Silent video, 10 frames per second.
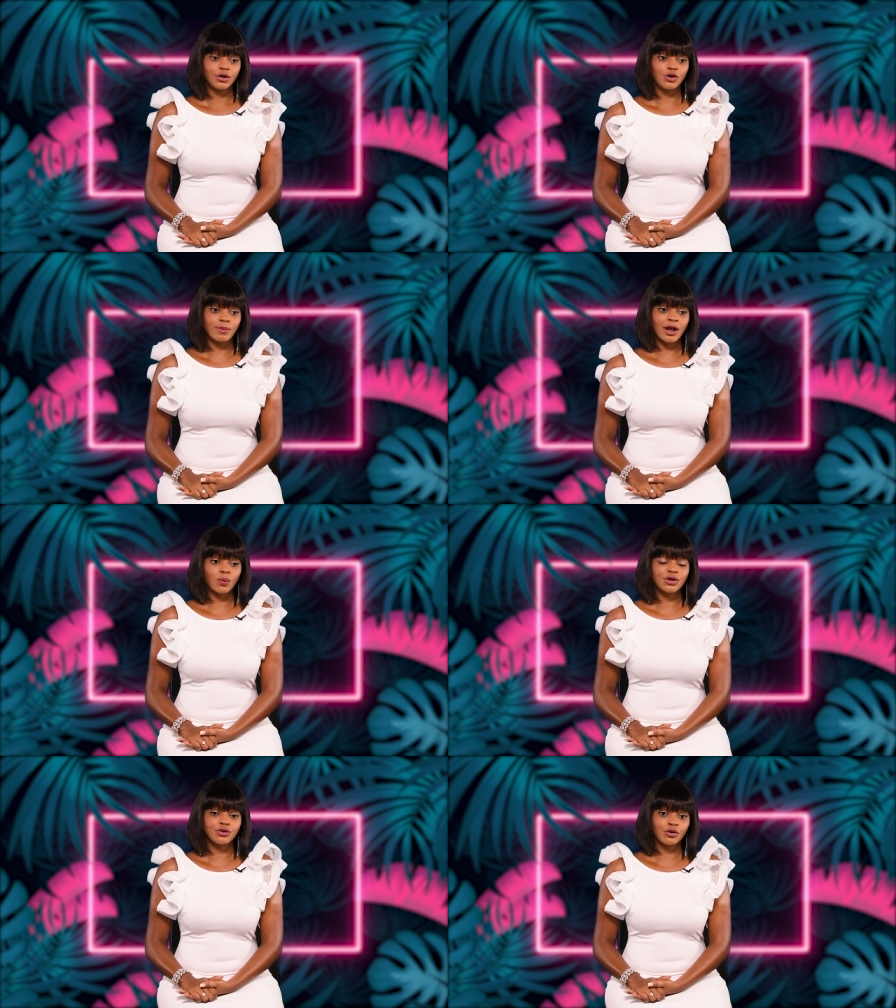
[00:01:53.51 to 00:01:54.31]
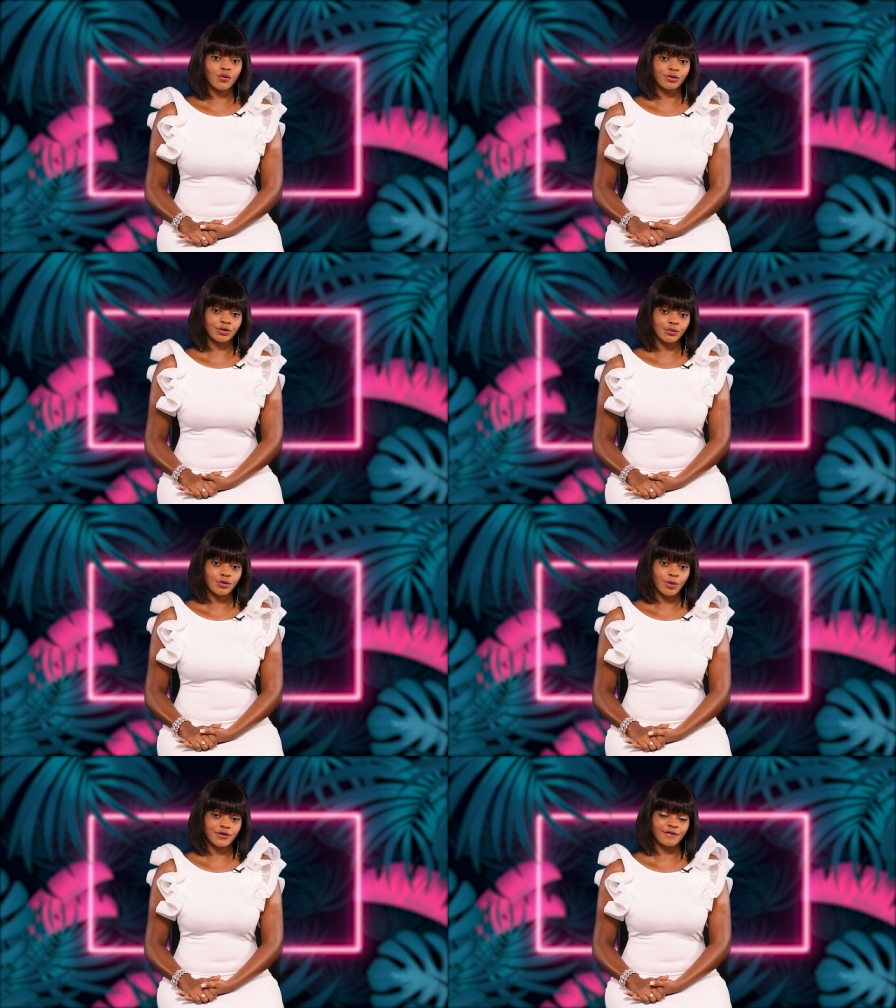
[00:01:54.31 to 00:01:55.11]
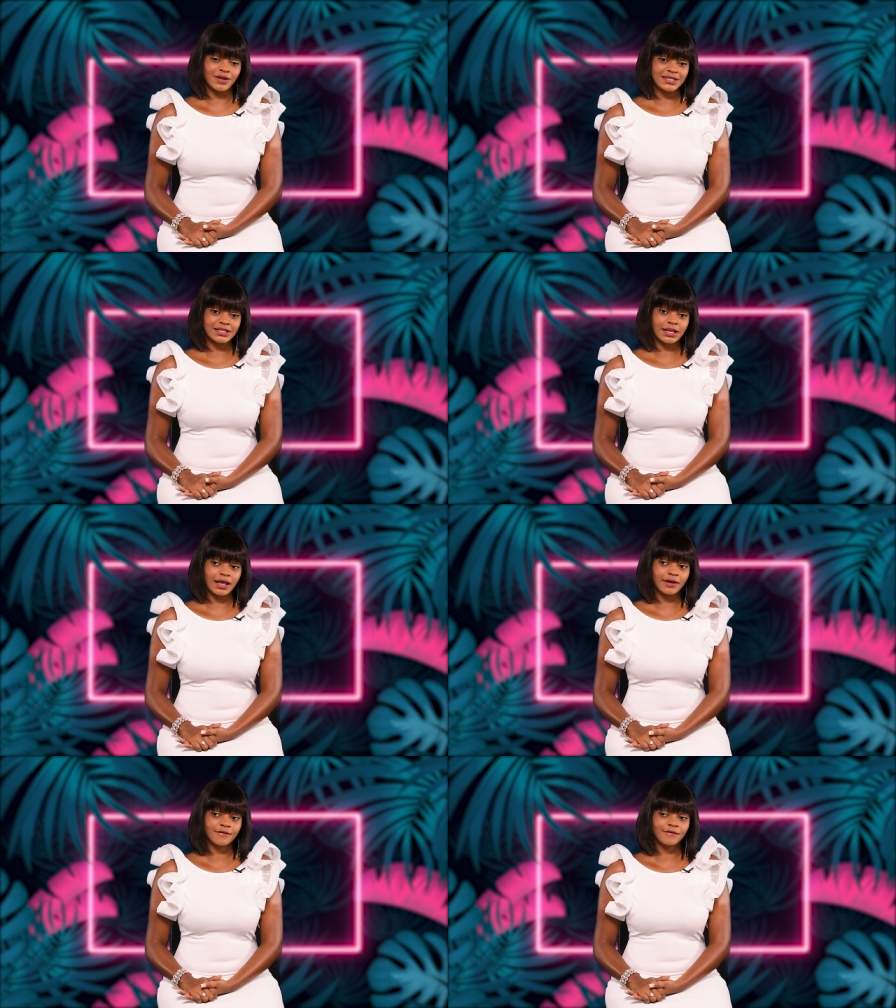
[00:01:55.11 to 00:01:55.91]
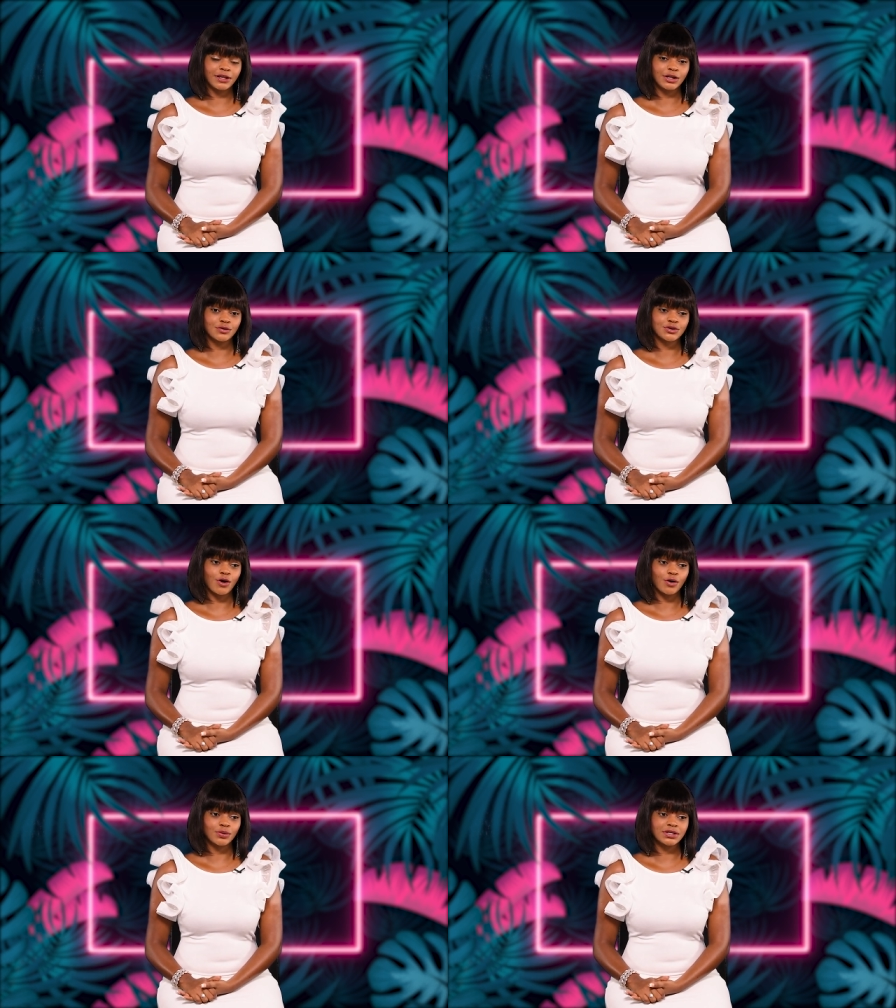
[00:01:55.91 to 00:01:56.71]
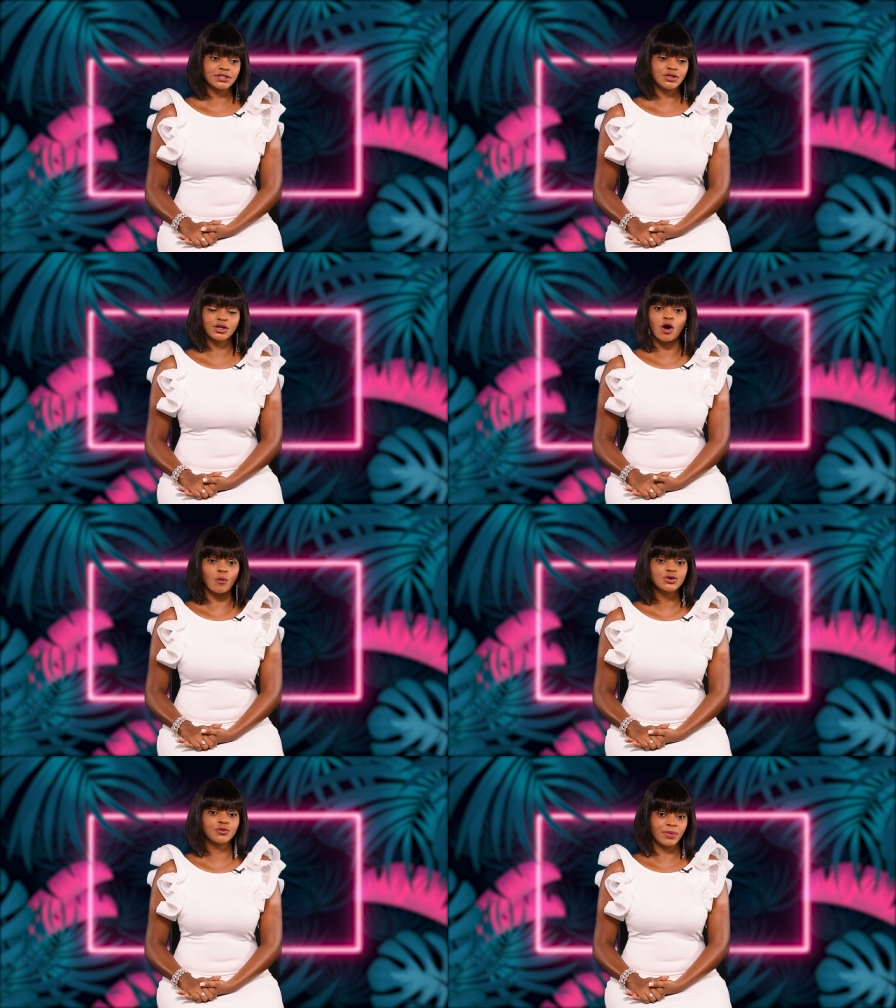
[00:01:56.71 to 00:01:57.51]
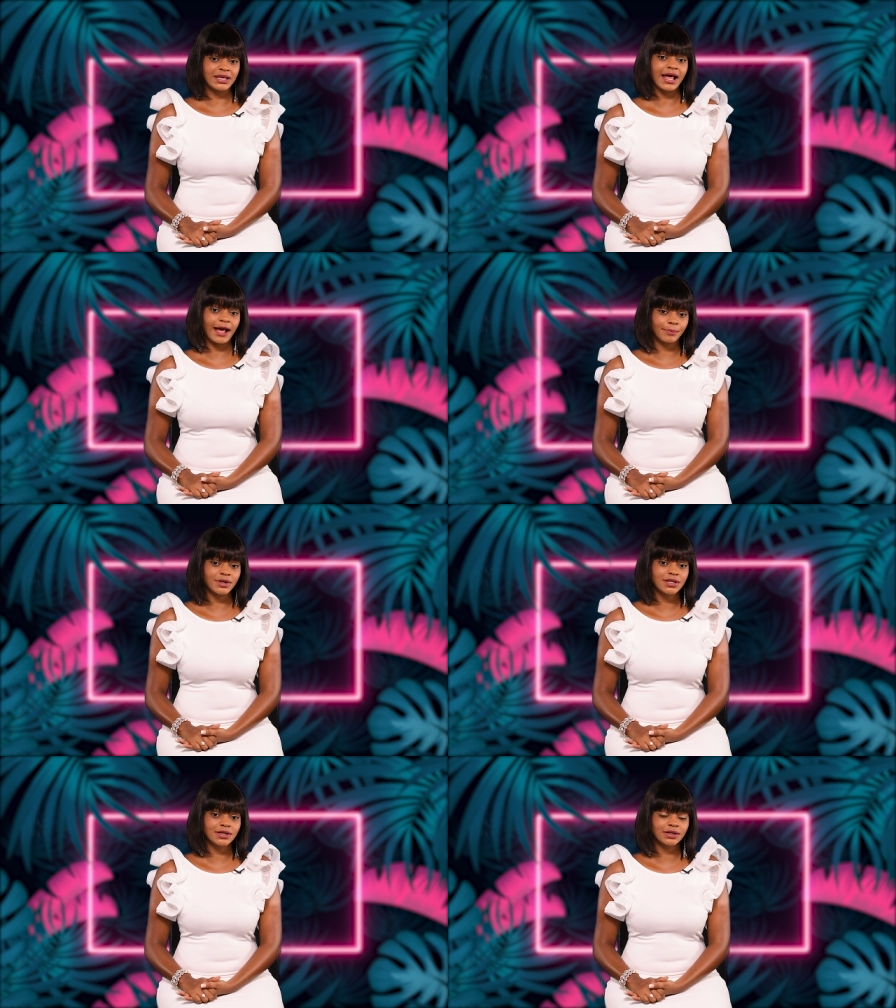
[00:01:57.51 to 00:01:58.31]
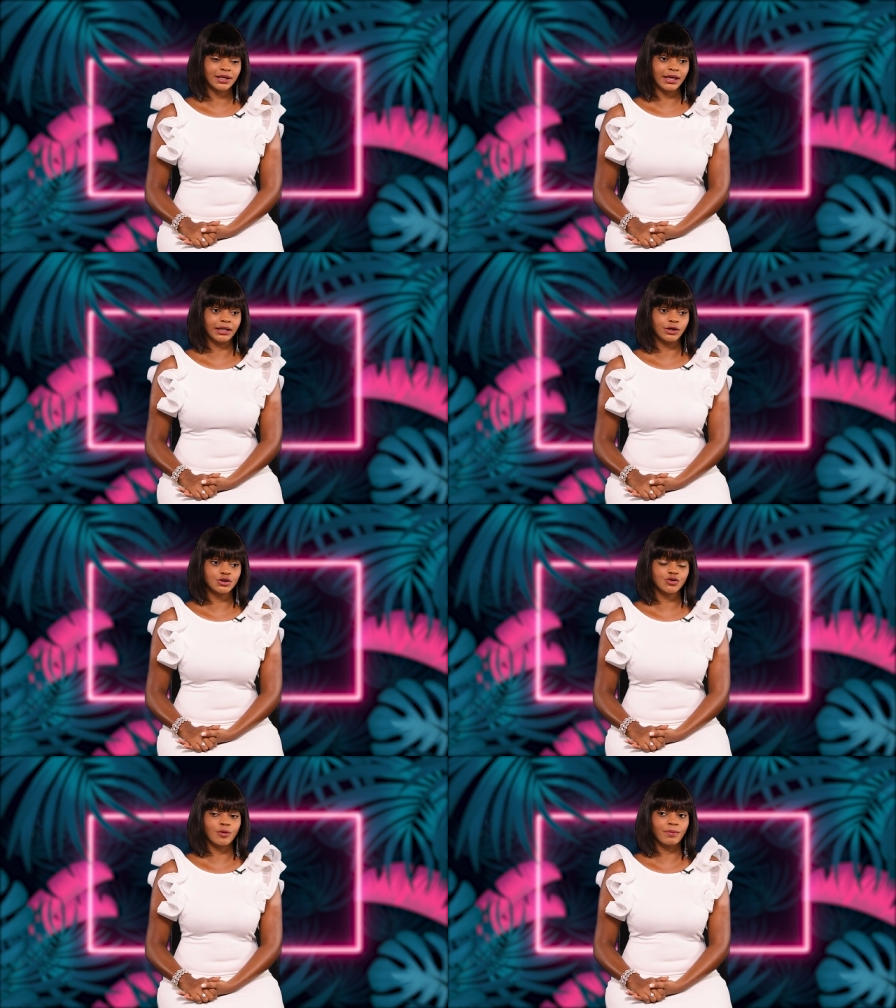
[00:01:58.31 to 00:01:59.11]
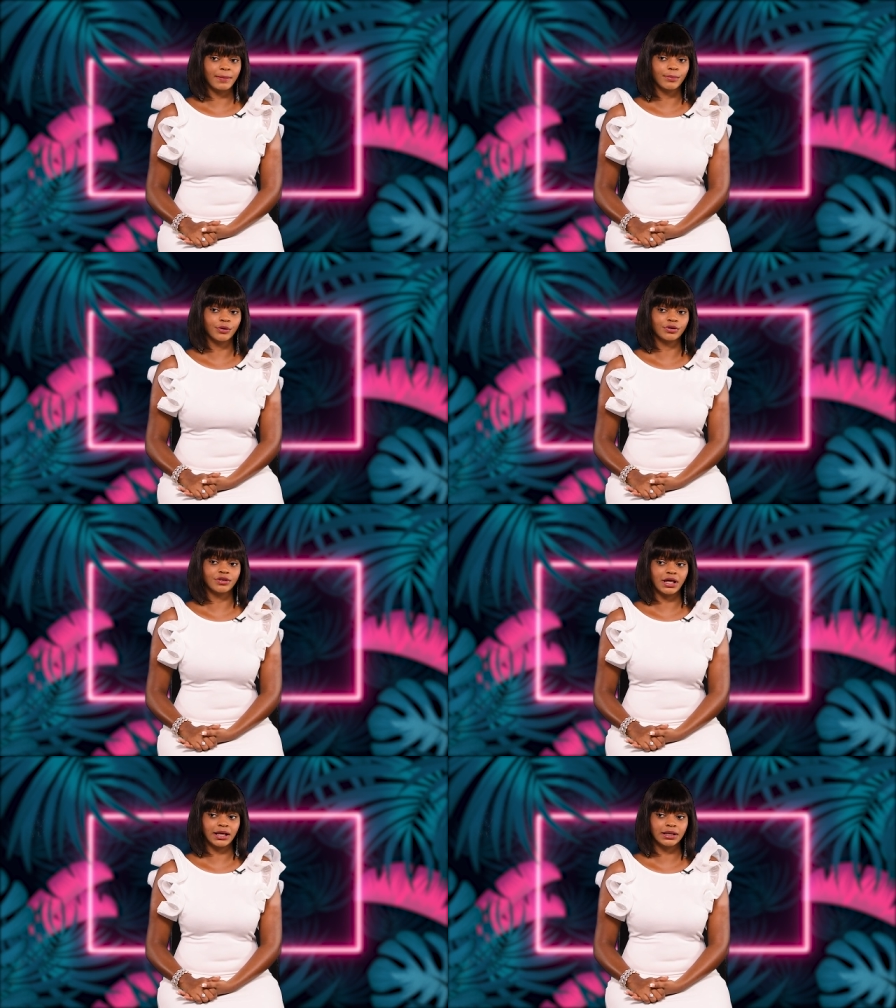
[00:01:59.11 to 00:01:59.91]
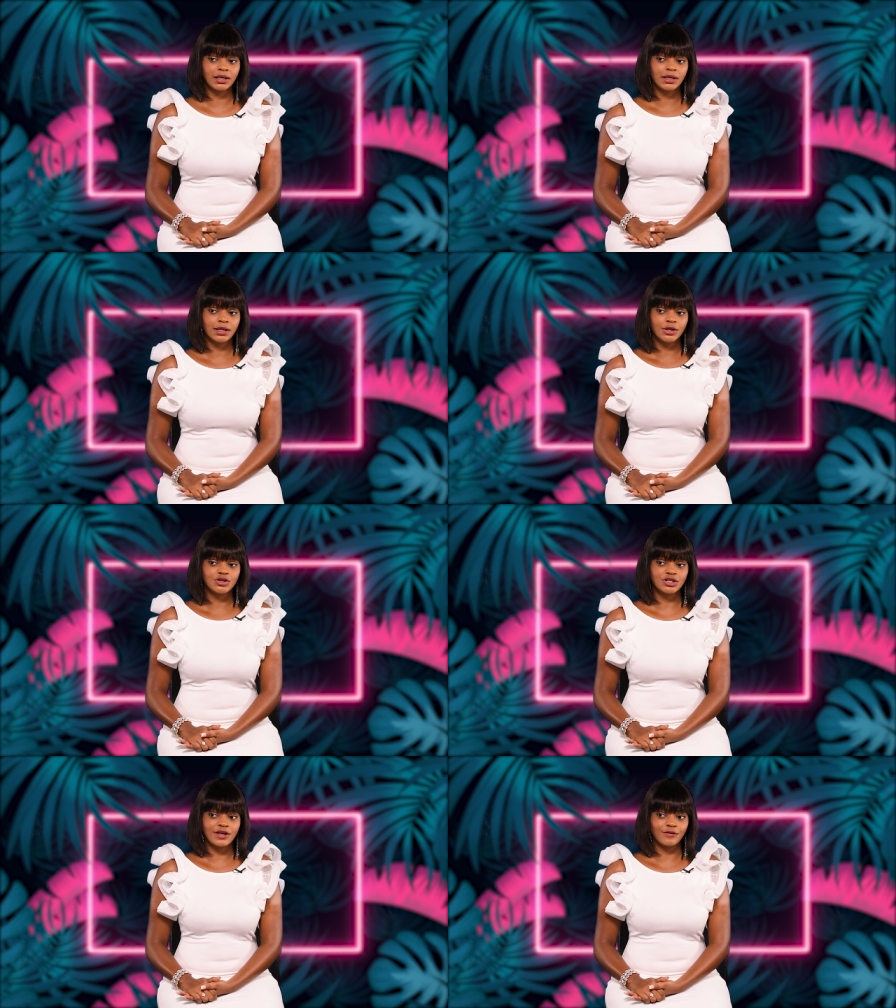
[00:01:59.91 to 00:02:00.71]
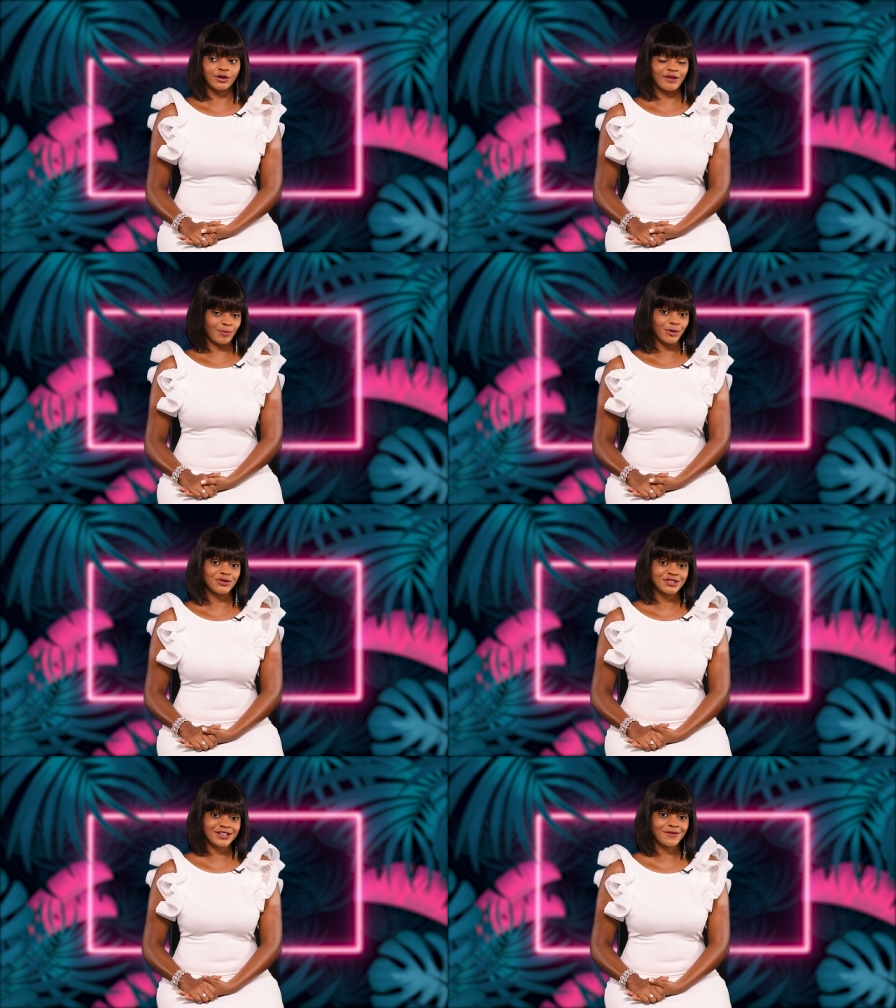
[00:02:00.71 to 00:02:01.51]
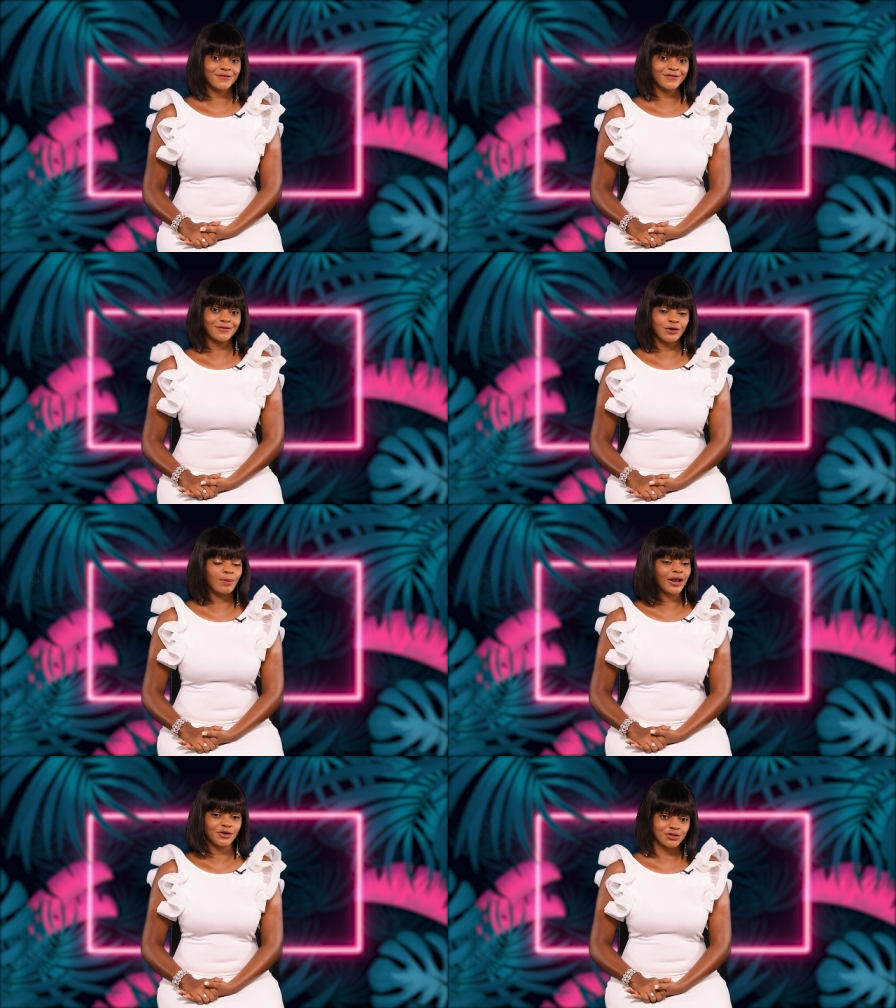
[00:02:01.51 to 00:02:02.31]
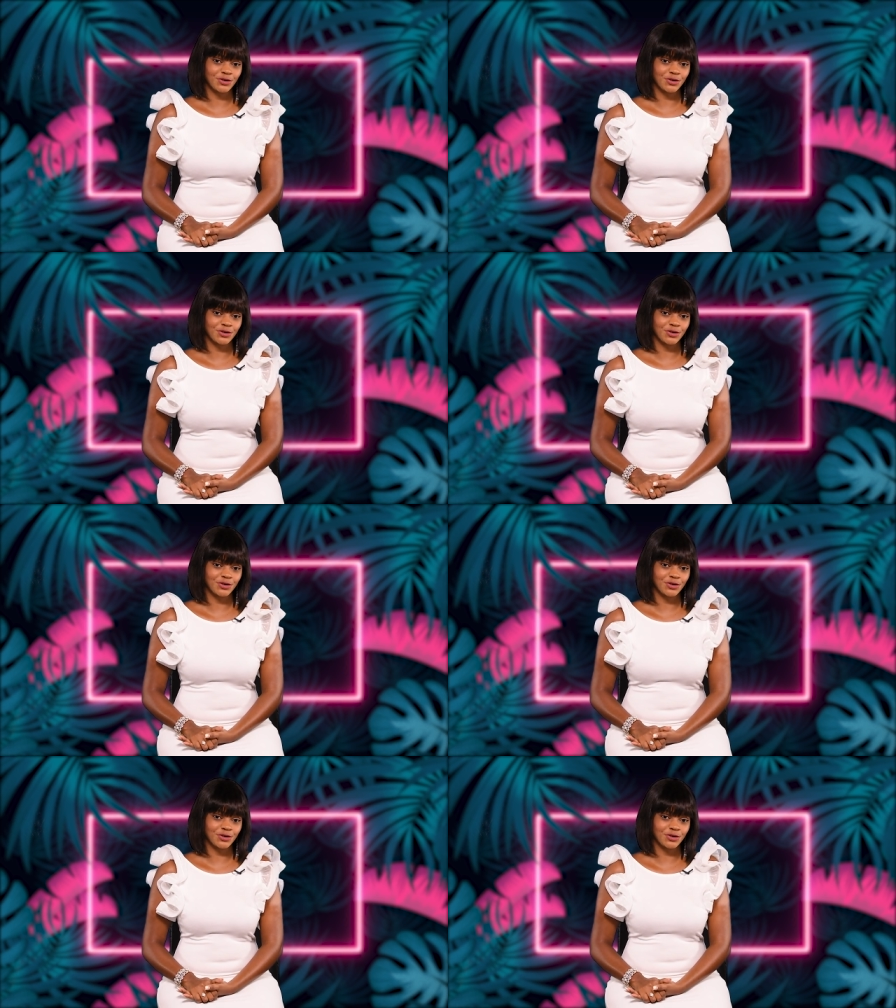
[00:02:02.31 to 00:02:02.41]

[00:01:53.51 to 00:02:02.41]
no matter what you're going through or what you're facing in life, that there's always, you can always remain happy and to remember that to never give up on yourself, no matter your